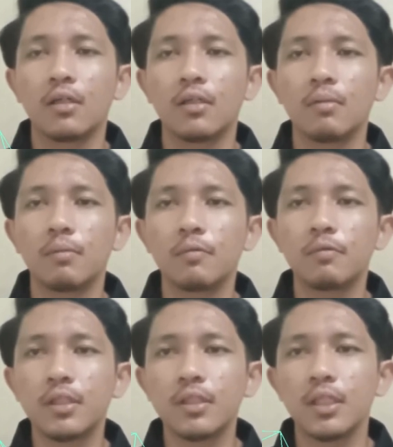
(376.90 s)

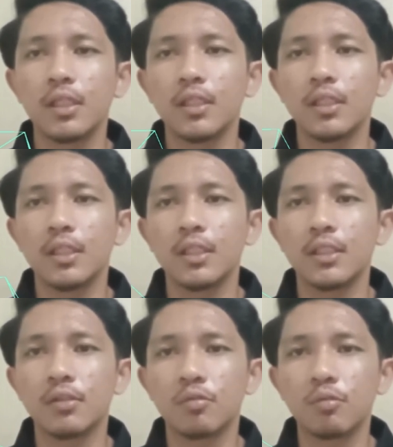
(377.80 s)
Improving in
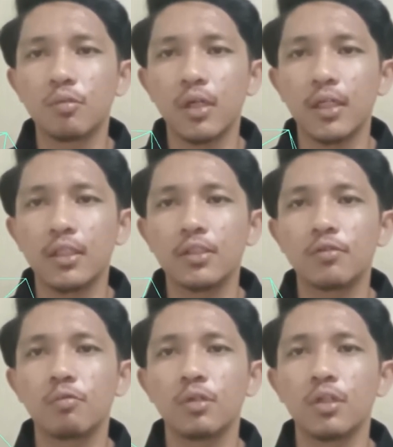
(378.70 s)
these two
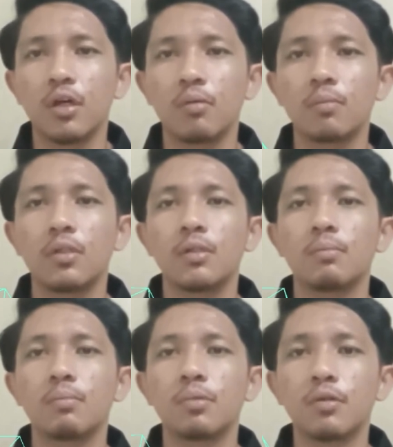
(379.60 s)
areas will help me
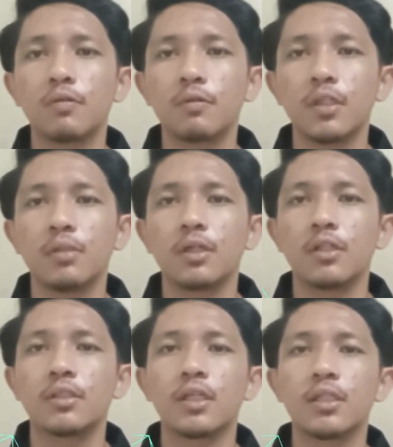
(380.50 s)
both in my
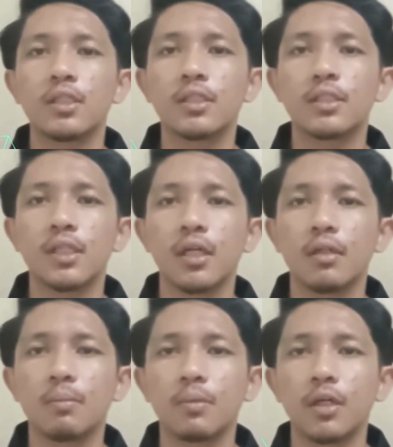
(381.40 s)
studies
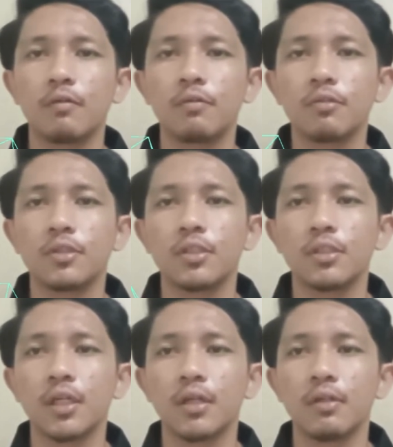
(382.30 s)
and my future
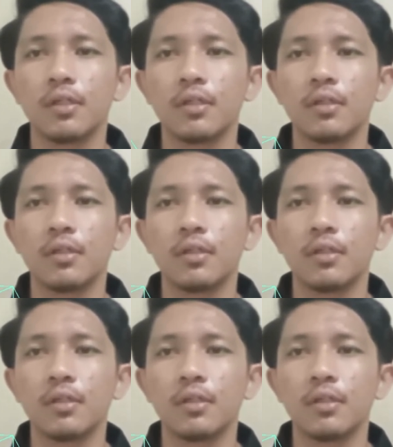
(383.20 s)
career.